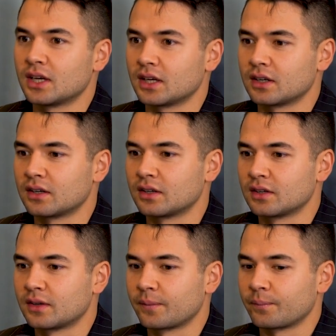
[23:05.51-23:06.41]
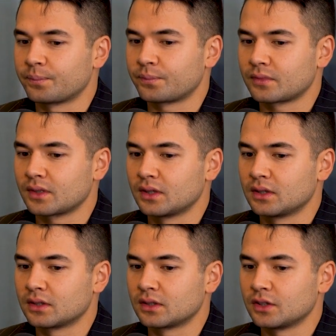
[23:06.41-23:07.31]
And
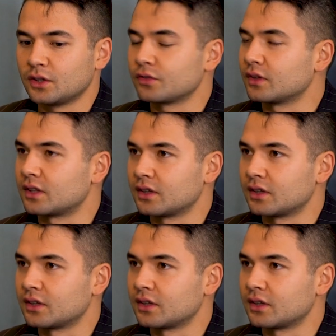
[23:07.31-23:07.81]
often